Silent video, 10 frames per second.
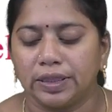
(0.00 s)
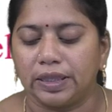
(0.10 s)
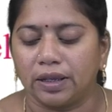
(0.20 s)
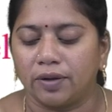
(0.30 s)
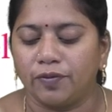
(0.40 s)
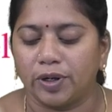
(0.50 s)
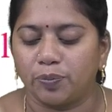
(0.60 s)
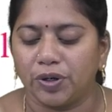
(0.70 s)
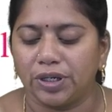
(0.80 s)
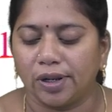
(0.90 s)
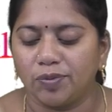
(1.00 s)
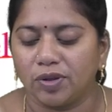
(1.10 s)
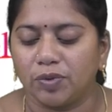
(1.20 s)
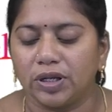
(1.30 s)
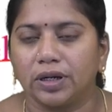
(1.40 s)
The, for p-type
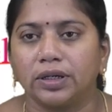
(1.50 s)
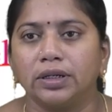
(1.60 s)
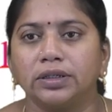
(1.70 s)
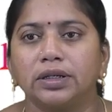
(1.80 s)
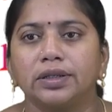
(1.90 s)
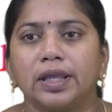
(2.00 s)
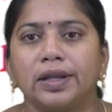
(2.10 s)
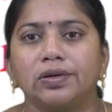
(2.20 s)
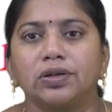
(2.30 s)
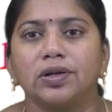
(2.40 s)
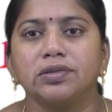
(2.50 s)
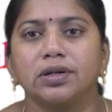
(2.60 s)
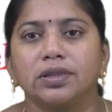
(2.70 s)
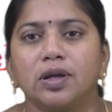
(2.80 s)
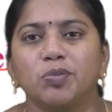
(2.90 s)
semiconductor, the electrons
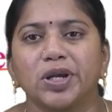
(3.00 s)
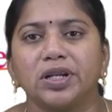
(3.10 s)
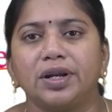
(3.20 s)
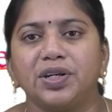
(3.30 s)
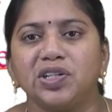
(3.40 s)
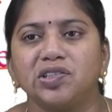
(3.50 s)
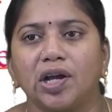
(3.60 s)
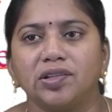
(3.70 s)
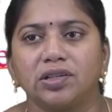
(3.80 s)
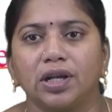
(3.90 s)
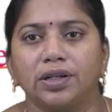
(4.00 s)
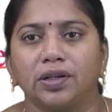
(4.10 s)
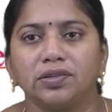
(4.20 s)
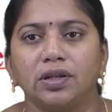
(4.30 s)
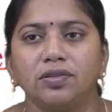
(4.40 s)
are the minority charge
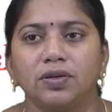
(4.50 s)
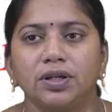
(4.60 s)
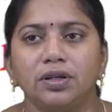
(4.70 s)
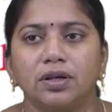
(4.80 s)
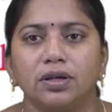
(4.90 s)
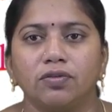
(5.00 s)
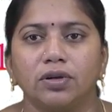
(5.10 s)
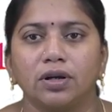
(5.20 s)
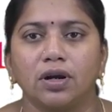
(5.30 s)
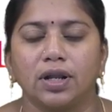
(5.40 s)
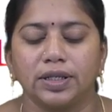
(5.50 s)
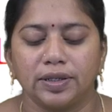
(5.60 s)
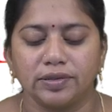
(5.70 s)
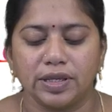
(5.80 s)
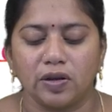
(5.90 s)
carriers. That's why here we are calling
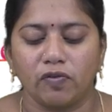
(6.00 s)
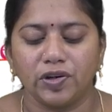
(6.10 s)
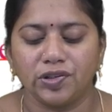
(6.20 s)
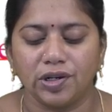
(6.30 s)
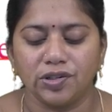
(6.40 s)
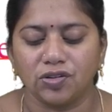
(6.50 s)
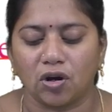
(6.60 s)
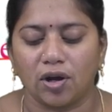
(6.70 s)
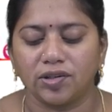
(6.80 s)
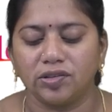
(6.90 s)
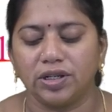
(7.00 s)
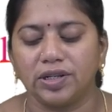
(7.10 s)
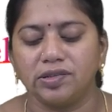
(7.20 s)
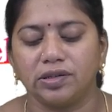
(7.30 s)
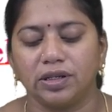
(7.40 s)
as the inversion charge
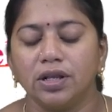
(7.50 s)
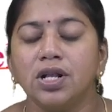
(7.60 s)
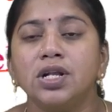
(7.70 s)
density.